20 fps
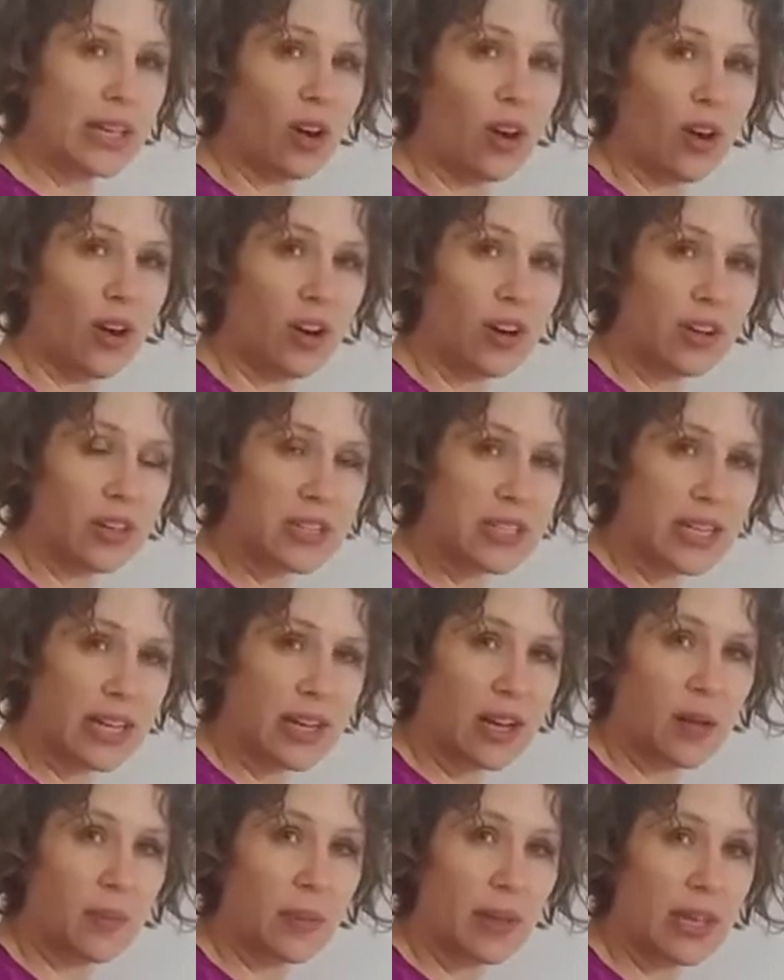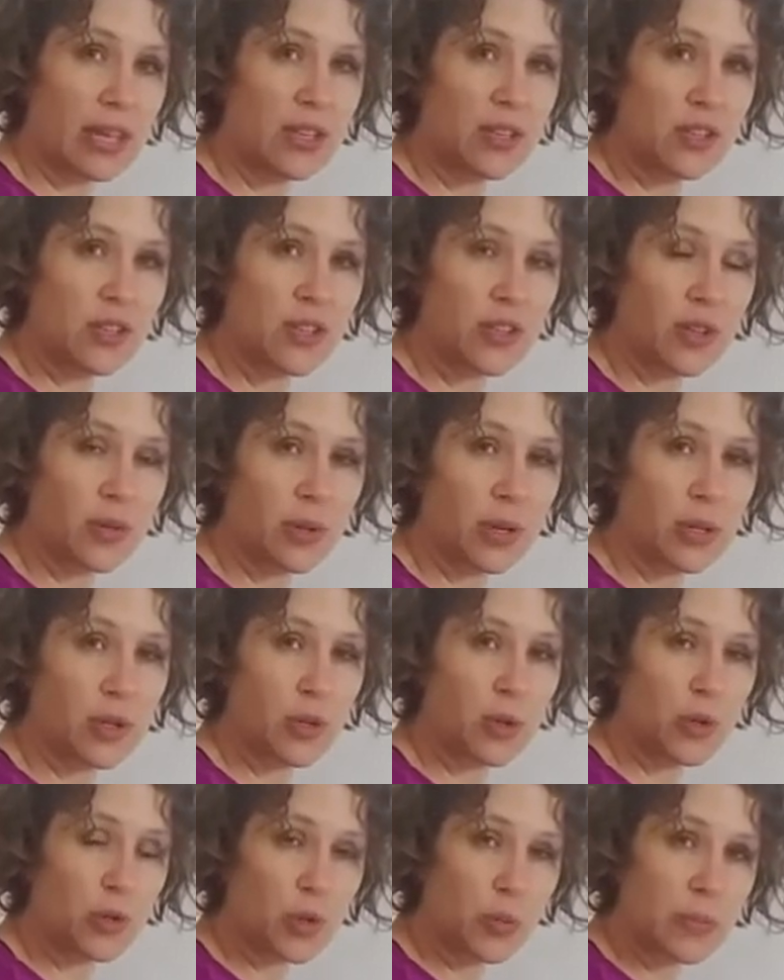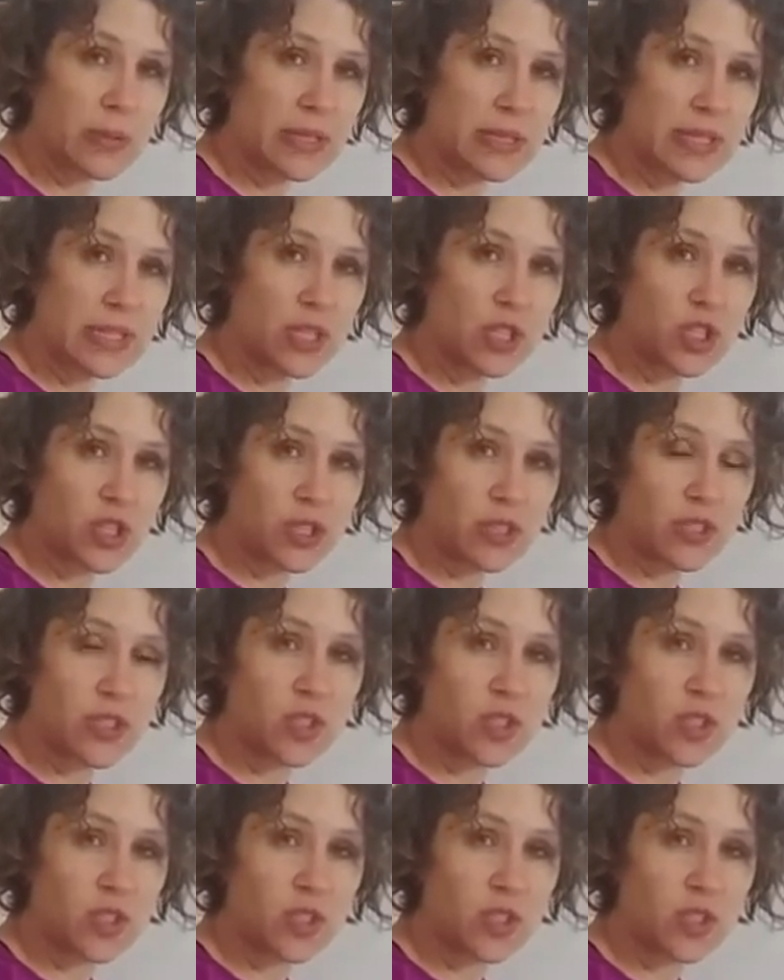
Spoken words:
hard to come into a neutral position.